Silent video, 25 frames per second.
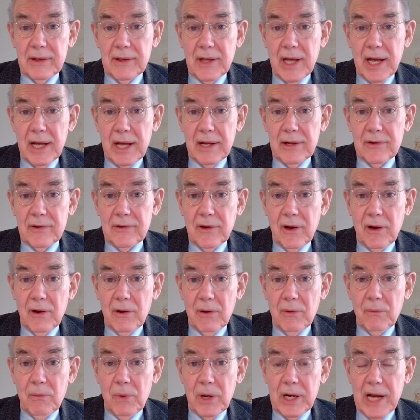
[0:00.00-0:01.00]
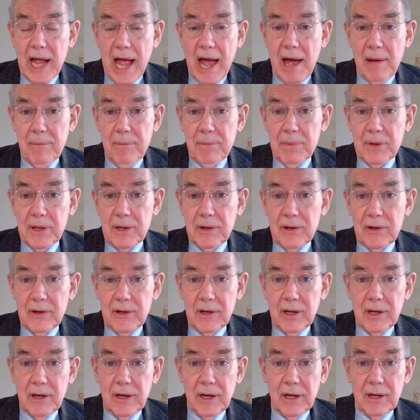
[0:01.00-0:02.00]
that what happened
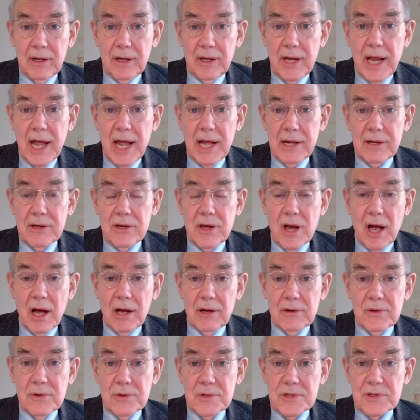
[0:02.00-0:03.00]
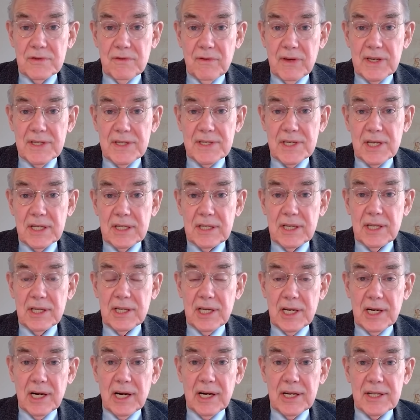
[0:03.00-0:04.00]
in Netanyahu's visit to
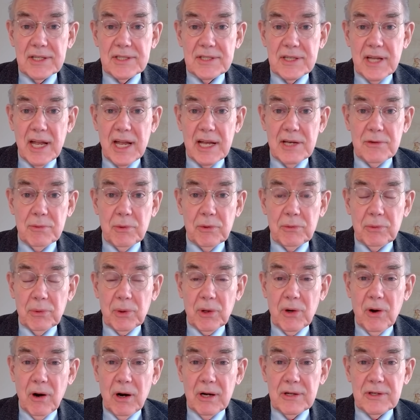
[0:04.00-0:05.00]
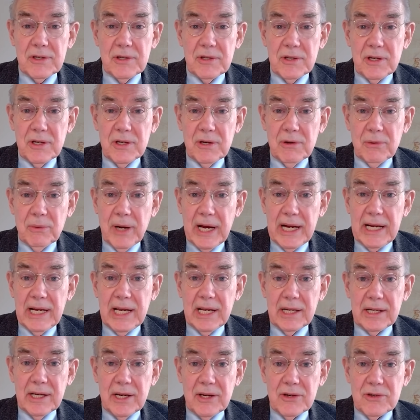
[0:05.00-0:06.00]
the United States with regard to the
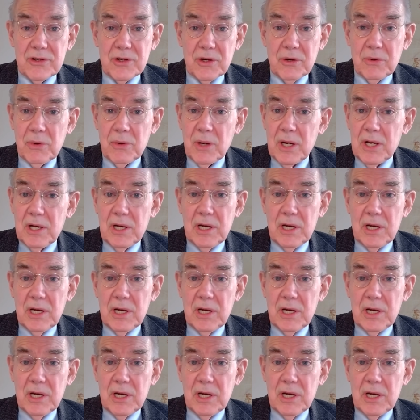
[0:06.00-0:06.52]
Iranian issue